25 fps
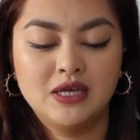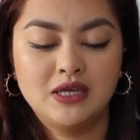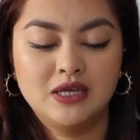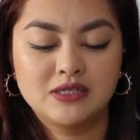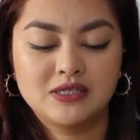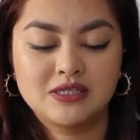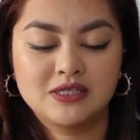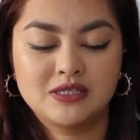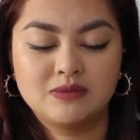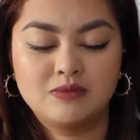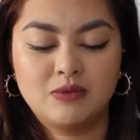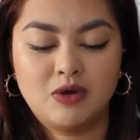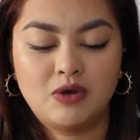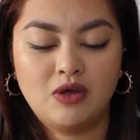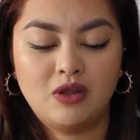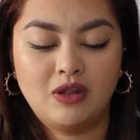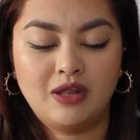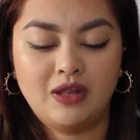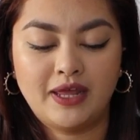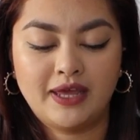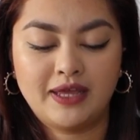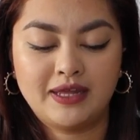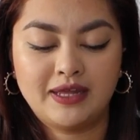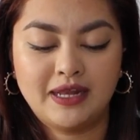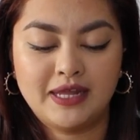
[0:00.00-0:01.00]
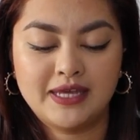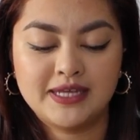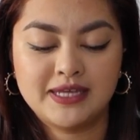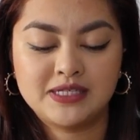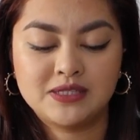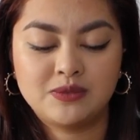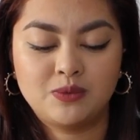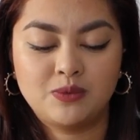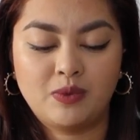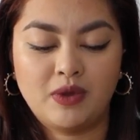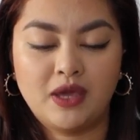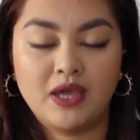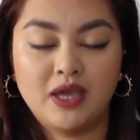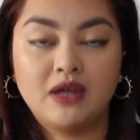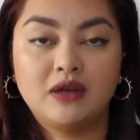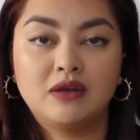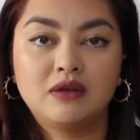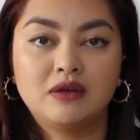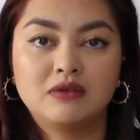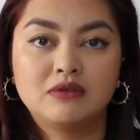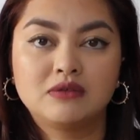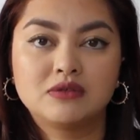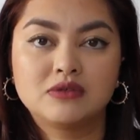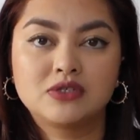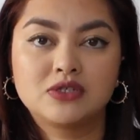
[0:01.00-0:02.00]
small like lace
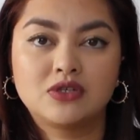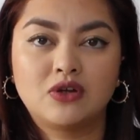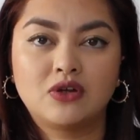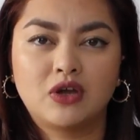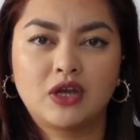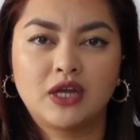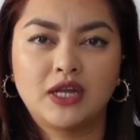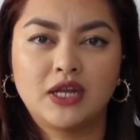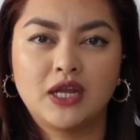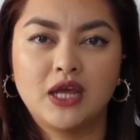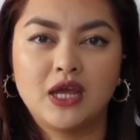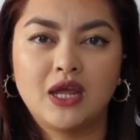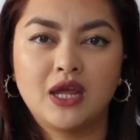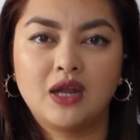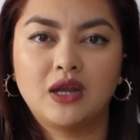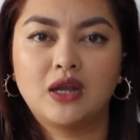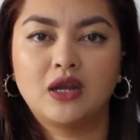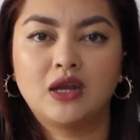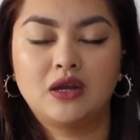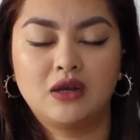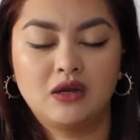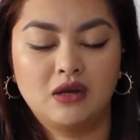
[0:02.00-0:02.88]
weight stockinette